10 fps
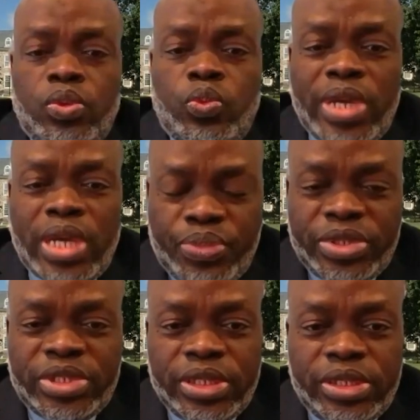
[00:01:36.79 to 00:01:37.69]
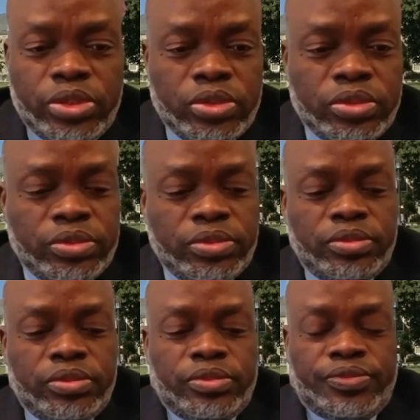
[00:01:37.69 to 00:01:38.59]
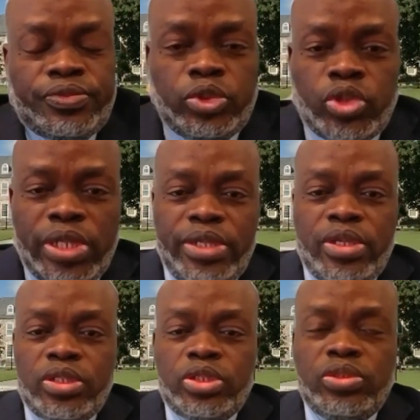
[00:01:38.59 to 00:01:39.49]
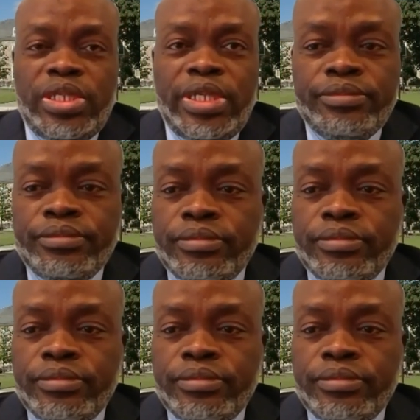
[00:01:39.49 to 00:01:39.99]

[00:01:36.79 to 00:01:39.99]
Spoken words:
We appreciate you for joining us today.